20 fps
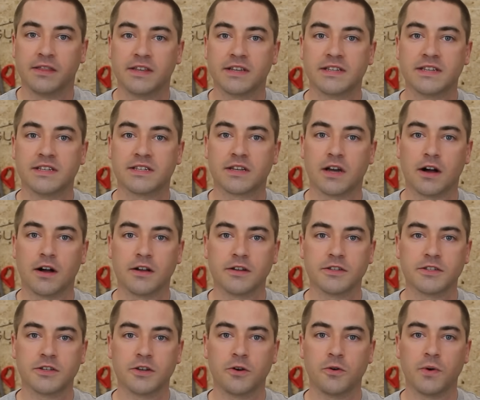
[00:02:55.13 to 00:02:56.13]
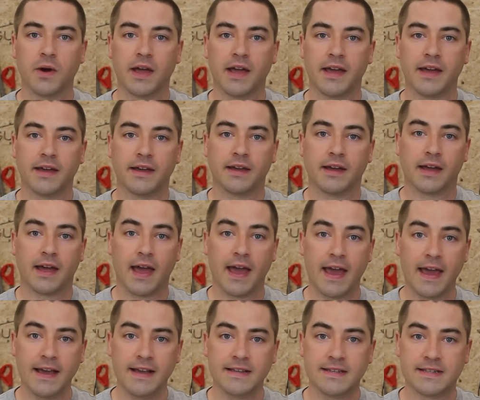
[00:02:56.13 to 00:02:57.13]
This is also a
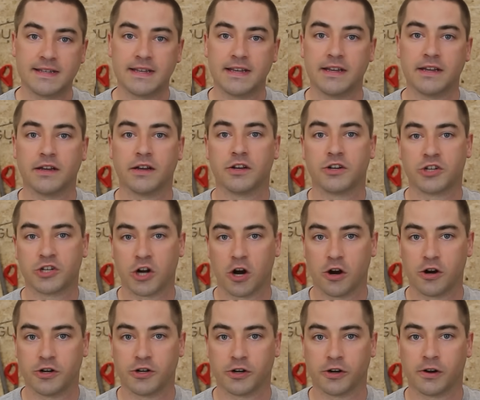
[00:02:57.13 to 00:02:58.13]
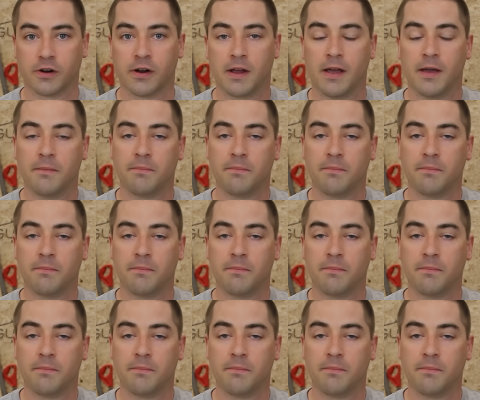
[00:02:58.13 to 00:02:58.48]
AC charger,